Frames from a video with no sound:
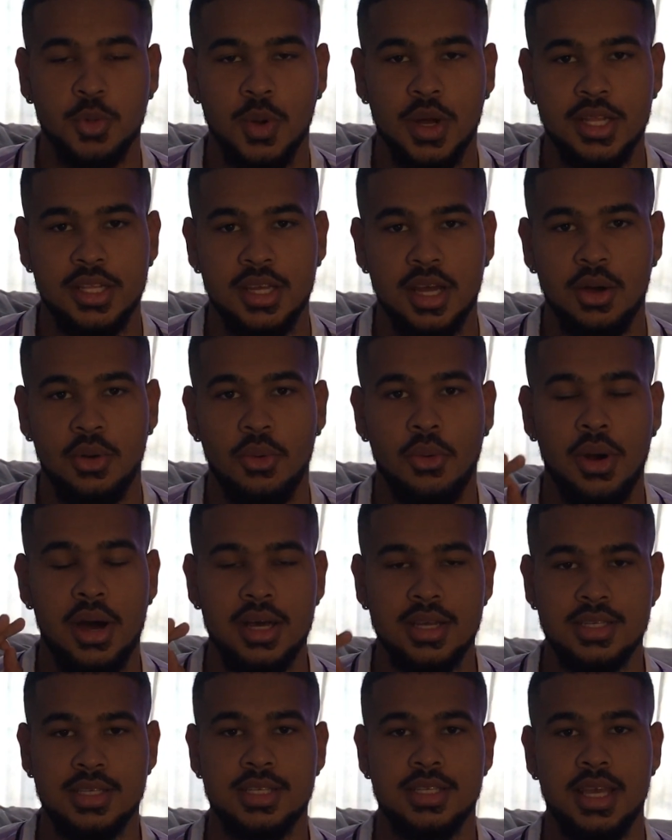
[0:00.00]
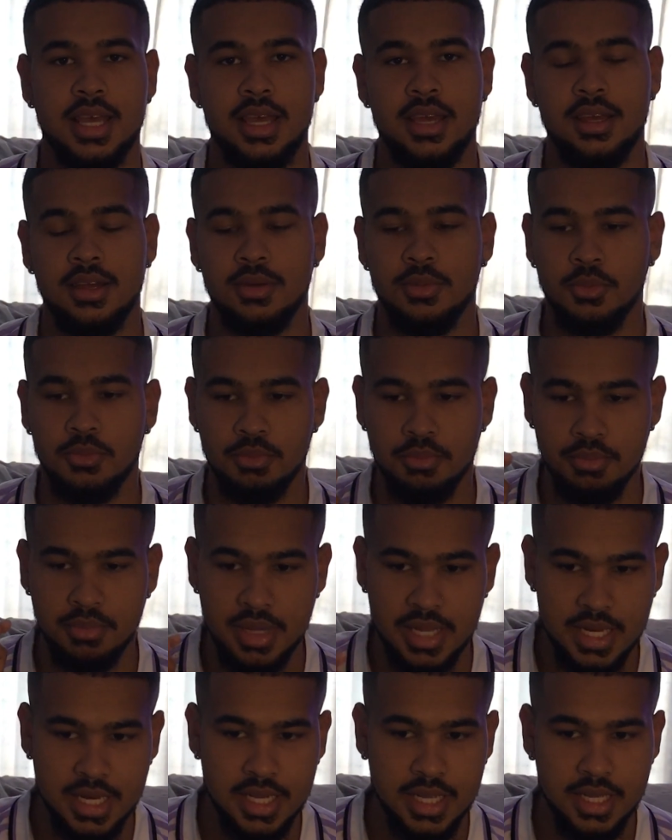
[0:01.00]
what I was saying,
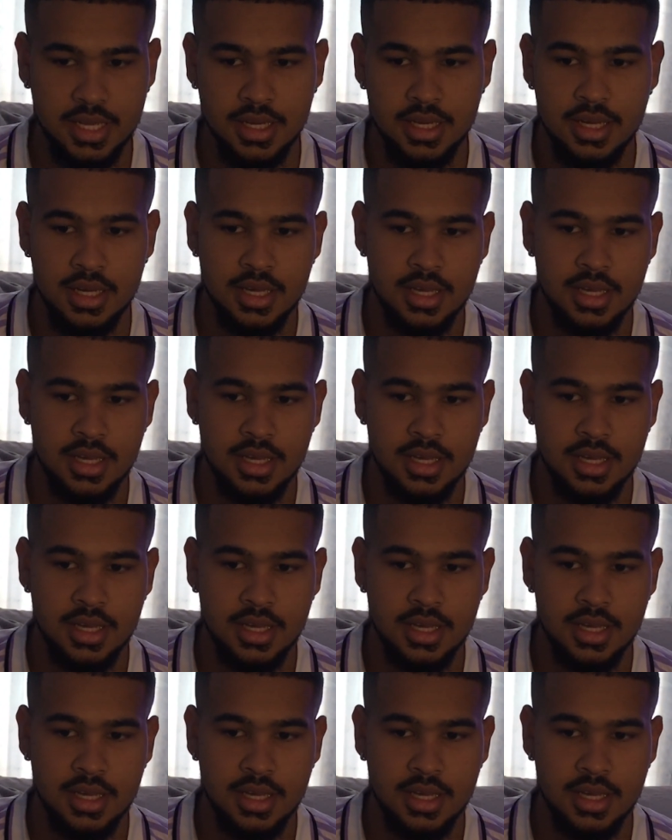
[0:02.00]
meaning